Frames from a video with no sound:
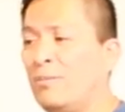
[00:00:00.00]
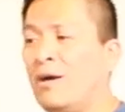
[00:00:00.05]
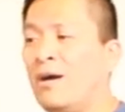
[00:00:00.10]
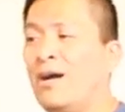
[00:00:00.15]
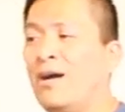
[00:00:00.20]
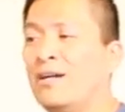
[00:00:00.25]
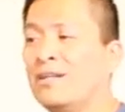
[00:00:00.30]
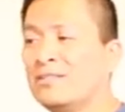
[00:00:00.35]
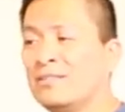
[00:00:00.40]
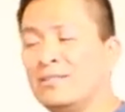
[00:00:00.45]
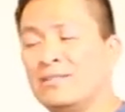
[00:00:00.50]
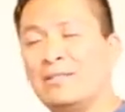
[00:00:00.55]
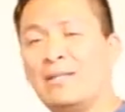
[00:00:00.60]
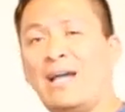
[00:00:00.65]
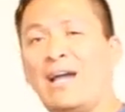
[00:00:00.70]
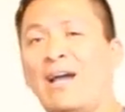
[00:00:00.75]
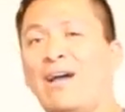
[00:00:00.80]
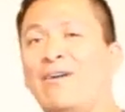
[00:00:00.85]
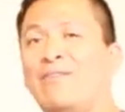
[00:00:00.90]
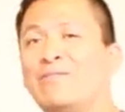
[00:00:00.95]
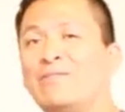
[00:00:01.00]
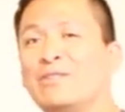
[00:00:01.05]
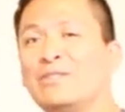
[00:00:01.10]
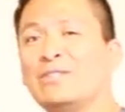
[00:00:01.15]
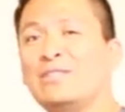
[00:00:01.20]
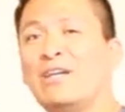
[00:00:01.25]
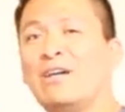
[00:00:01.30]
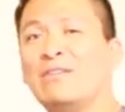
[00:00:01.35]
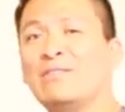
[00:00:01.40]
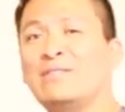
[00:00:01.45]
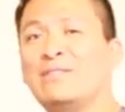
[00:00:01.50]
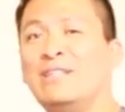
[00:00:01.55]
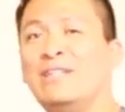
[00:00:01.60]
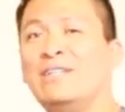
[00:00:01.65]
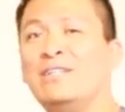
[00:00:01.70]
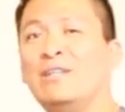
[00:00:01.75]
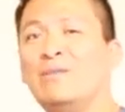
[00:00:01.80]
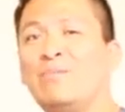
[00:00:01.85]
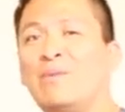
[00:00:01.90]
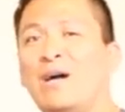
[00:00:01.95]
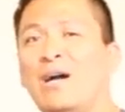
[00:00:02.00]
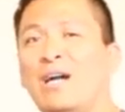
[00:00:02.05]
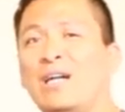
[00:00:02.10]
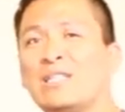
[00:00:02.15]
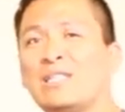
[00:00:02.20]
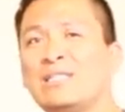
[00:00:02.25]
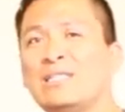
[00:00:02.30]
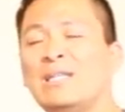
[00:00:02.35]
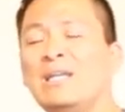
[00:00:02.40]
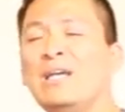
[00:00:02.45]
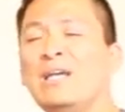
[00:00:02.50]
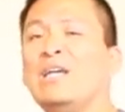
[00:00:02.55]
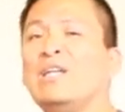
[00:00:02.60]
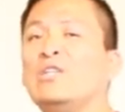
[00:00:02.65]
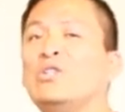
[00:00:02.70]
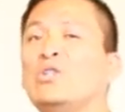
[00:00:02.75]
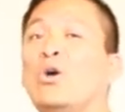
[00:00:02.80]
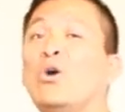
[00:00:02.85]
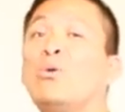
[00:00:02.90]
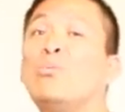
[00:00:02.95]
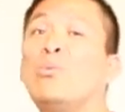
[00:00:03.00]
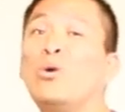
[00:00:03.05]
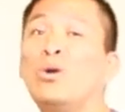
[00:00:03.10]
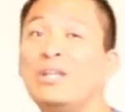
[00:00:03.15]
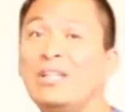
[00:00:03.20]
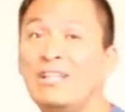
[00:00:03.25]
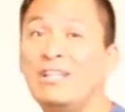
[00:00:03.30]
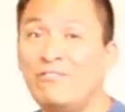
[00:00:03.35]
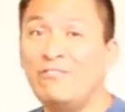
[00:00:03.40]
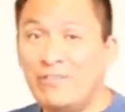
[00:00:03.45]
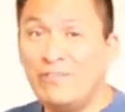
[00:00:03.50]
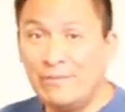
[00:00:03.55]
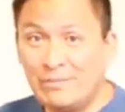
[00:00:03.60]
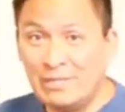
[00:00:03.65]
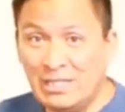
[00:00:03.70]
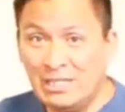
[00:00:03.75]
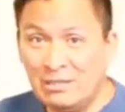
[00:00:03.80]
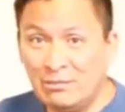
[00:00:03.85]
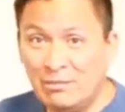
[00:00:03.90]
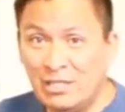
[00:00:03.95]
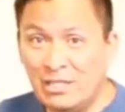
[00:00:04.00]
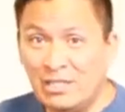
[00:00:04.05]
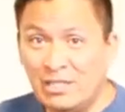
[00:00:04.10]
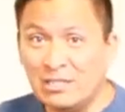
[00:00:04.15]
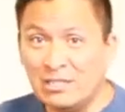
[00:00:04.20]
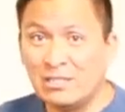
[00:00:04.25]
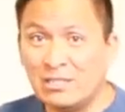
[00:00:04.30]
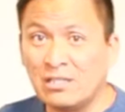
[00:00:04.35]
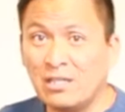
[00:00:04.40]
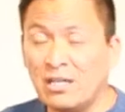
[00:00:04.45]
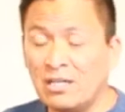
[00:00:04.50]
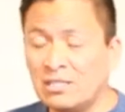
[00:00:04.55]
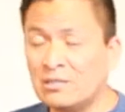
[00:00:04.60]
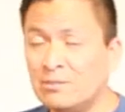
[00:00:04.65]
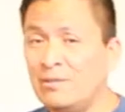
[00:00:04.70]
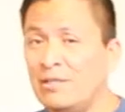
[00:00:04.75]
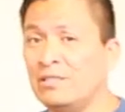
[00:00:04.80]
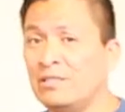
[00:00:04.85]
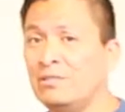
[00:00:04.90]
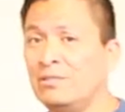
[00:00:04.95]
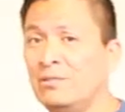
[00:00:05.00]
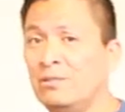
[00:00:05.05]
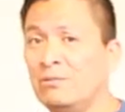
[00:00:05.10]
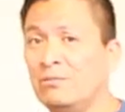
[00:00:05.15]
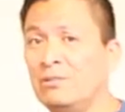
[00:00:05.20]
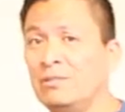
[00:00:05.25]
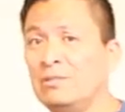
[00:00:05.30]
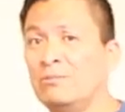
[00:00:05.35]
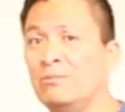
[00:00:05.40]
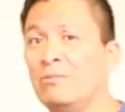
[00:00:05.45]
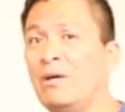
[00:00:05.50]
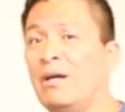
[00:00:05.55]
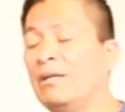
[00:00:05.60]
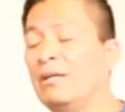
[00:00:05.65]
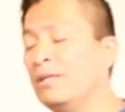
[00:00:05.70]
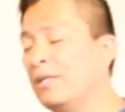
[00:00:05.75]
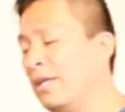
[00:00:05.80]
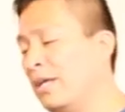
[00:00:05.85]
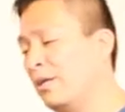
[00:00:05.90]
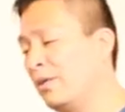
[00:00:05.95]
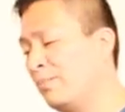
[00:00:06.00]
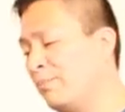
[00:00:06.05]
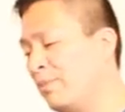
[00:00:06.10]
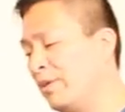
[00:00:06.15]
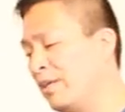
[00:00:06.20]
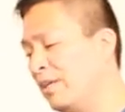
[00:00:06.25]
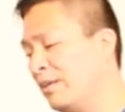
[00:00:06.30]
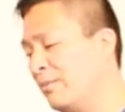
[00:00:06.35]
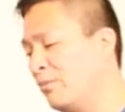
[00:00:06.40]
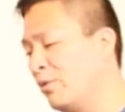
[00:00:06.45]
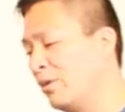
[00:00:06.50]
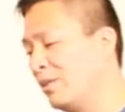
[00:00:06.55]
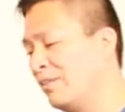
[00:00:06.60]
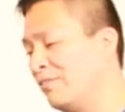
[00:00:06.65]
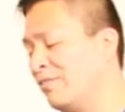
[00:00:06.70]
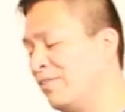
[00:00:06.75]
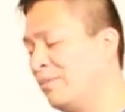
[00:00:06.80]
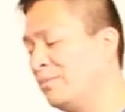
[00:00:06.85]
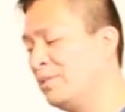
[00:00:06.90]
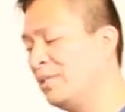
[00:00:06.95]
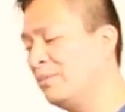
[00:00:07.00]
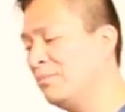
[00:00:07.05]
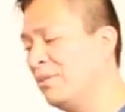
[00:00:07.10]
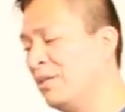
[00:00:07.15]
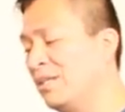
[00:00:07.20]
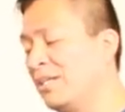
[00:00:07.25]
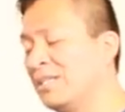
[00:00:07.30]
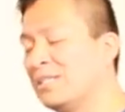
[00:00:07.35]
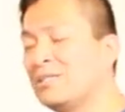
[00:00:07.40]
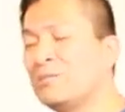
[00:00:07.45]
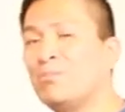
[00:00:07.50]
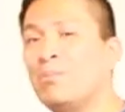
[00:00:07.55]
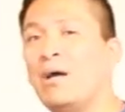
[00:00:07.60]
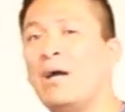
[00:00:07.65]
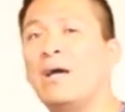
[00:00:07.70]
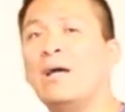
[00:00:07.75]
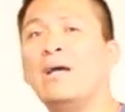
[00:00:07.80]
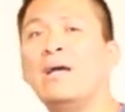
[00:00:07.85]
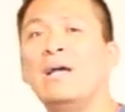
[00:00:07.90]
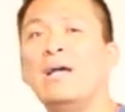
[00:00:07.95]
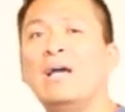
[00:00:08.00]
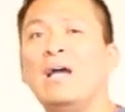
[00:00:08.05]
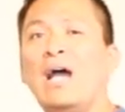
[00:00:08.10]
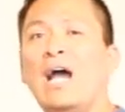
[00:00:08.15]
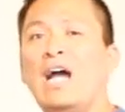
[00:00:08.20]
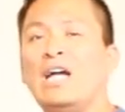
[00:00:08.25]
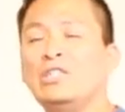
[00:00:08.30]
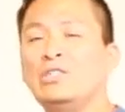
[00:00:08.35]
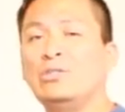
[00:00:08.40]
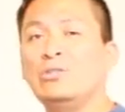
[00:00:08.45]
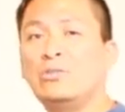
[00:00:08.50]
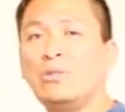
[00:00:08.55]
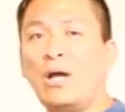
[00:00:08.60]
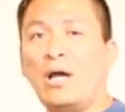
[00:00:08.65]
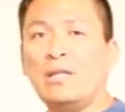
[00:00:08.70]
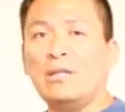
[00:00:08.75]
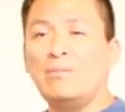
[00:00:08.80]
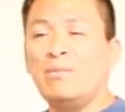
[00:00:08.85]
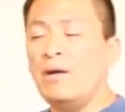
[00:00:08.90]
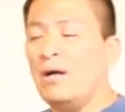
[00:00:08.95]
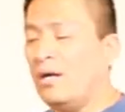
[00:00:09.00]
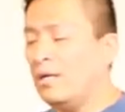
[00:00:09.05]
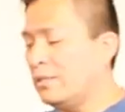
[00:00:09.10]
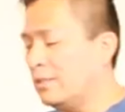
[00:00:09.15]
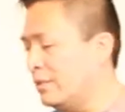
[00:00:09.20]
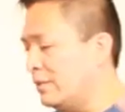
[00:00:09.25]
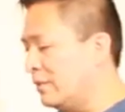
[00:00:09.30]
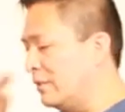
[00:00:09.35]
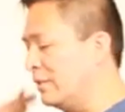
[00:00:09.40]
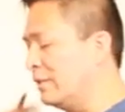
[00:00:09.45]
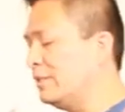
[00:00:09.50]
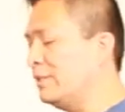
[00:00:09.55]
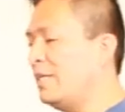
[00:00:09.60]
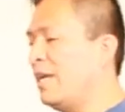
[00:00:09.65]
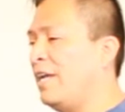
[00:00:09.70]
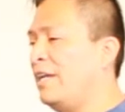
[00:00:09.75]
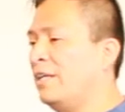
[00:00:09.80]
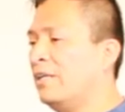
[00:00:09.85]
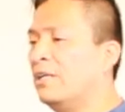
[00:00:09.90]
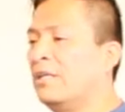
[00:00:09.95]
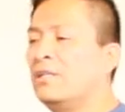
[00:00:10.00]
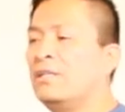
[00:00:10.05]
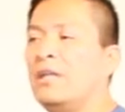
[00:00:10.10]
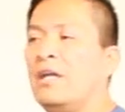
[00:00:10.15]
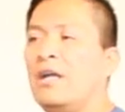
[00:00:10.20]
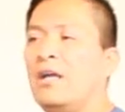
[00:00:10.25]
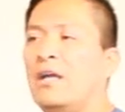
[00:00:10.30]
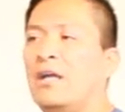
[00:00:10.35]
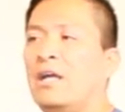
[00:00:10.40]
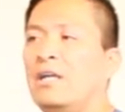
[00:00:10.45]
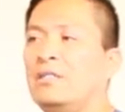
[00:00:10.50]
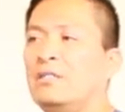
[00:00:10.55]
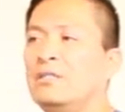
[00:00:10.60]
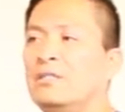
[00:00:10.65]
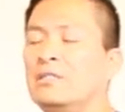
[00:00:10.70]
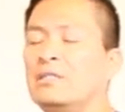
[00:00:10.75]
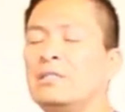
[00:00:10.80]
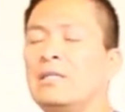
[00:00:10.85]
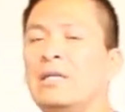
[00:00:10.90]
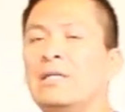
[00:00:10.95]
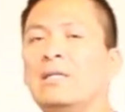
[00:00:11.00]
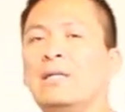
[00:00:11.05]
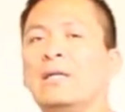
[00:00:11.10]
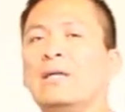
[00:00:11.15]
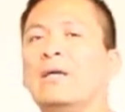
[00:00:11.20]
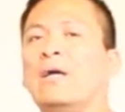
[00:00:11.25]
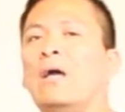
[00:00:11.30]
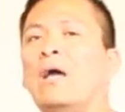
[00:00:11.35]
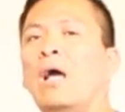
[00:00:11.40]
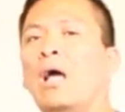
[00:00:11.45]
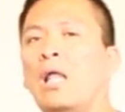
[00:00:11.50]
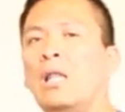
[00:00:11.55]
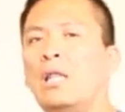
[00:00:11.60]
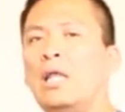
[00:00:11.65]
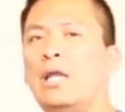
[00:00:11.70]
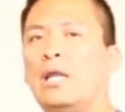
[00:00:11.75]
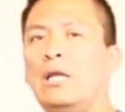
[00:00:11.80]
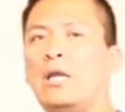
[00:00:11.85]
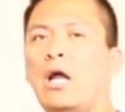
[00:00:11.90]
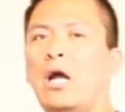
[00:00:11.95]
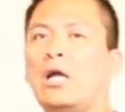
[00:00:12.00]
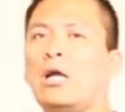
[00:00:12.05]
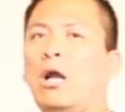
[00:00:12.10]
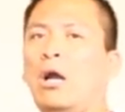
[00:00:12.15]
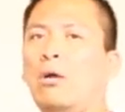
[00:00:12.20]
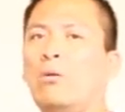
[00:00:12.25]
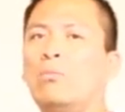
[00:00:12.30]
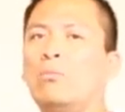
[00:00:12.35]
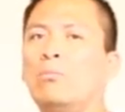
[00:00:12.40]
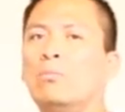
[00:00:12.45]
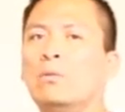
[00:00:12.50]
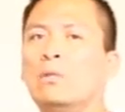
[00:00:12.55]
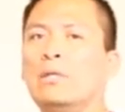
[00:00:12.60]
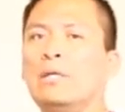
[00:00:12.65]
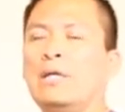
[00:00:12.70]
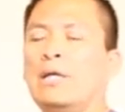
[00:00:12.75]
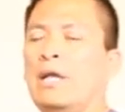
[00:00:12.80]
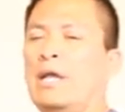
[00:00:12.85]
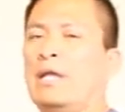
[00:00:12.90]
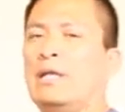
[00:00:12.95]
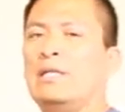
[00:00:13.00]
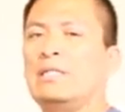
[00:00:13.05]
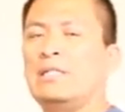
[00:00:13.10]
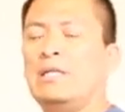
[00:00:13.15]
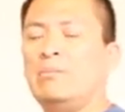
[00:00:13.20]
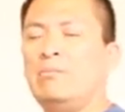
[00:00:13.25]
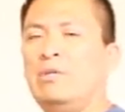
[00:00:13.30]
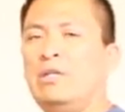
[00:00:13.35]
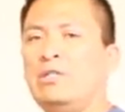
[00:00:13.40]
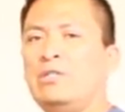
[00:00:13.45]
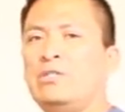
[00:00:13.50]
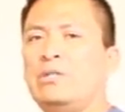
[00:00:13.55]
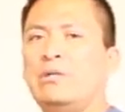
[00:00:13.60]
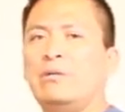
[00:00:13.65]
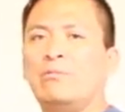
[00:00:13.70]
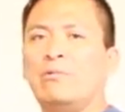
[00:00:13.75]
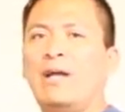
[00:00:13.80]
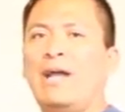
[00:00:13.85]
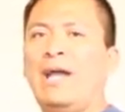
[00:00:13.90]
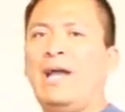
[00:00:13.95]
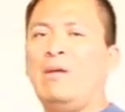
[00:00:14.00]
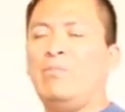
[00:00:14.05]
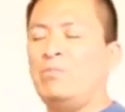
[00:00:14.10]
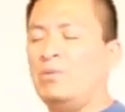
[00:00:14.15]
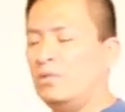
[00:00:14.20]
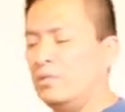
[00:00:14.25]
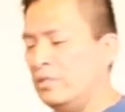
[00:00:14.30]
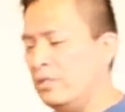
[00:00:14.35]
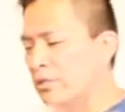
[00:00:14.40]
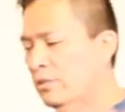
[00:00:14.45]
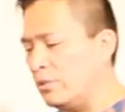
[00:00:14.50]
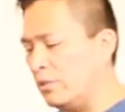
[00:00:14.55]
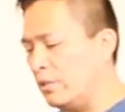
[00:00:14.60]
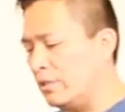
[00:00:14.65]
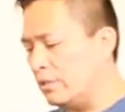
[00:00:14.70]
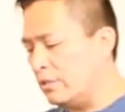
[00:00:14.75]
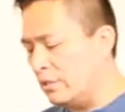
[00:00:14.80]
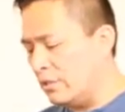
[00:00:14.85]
a box and have yourself sit in the box no more than 15 minutes, and I'll explain to you a reason why you can't be in it more than 15 minutes. But as you draw the box, you're just standing in there and you just kind of let it all go. And as I mentioned, what happens is there's